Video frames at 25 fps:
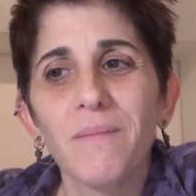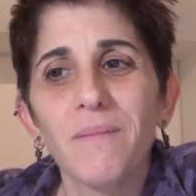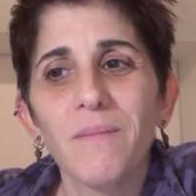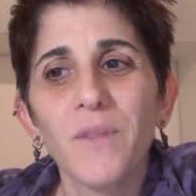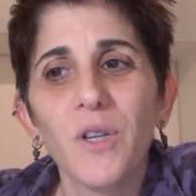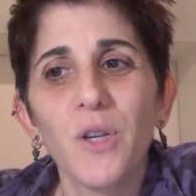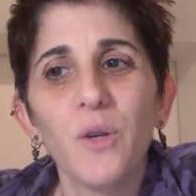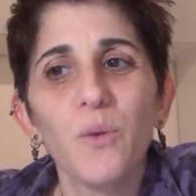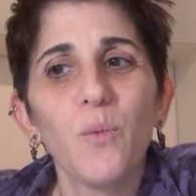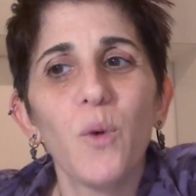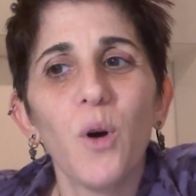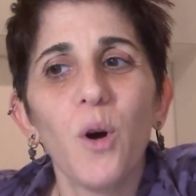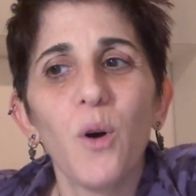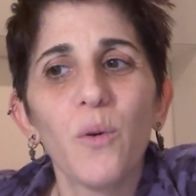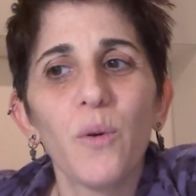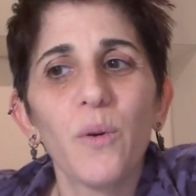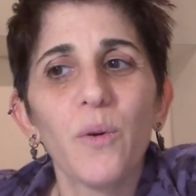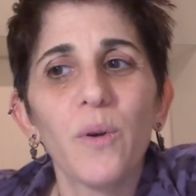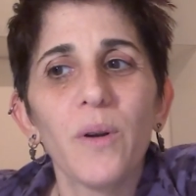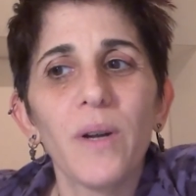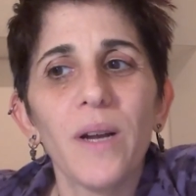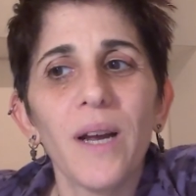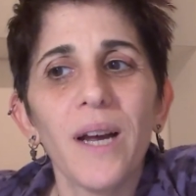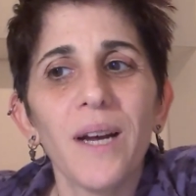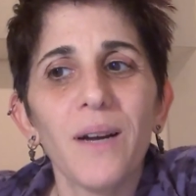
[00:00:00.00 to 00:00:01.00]
You won't
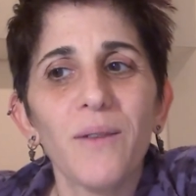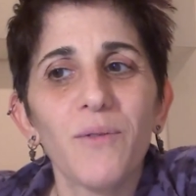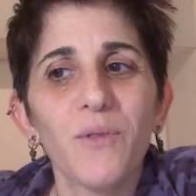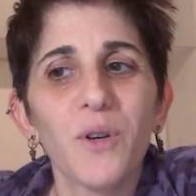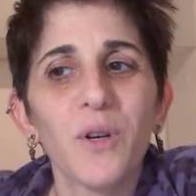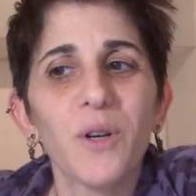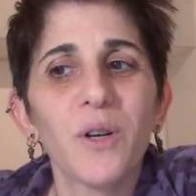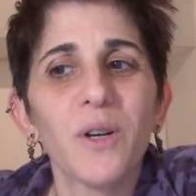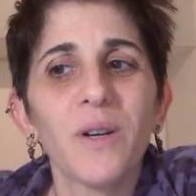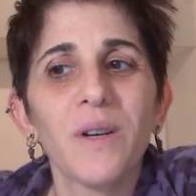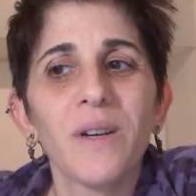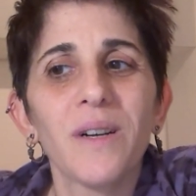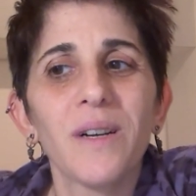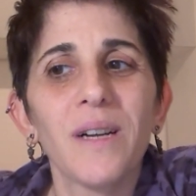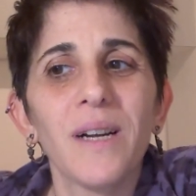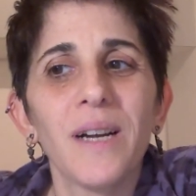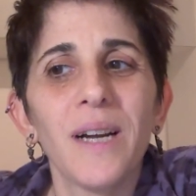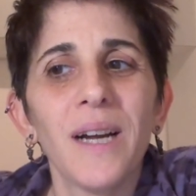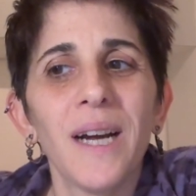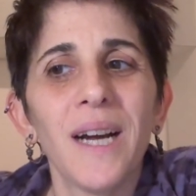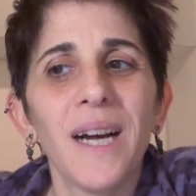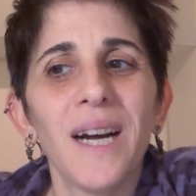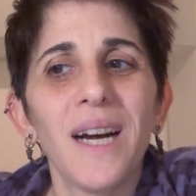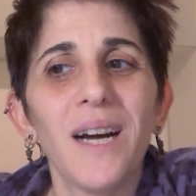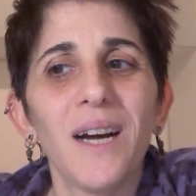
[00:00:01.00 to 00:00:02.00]
ever
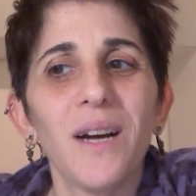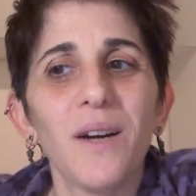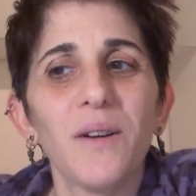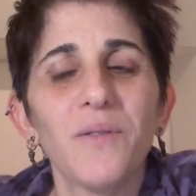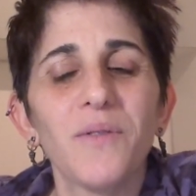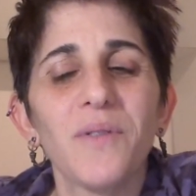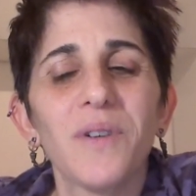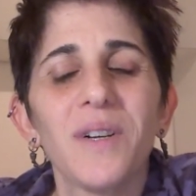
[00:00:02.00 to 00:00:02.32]
have.